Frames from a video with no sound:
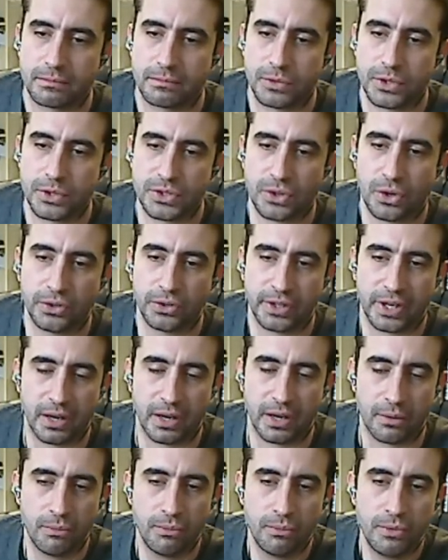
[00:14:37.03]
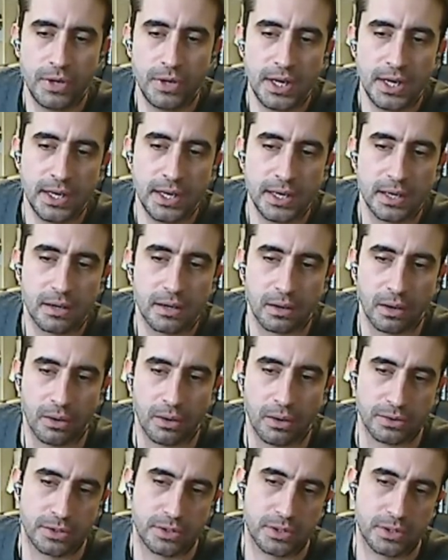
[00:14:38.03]
results that are really
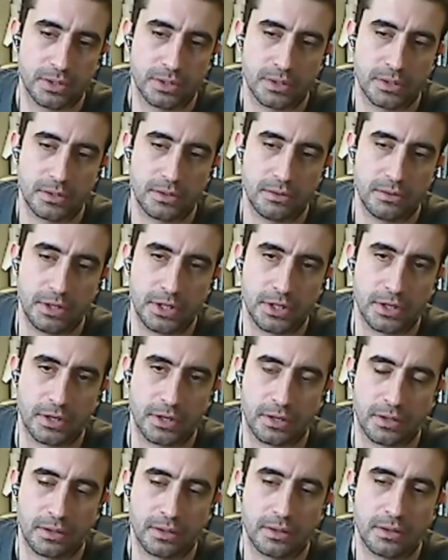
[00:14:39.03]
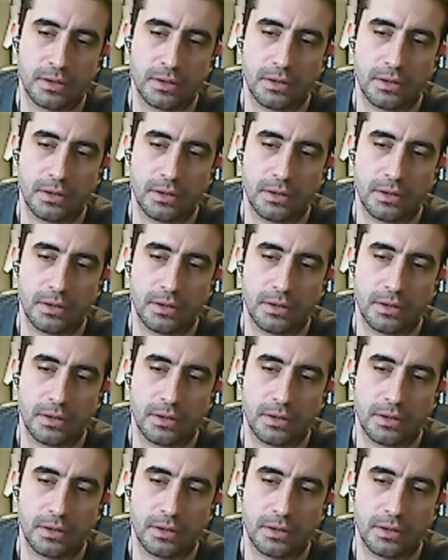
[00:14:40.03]
close to each other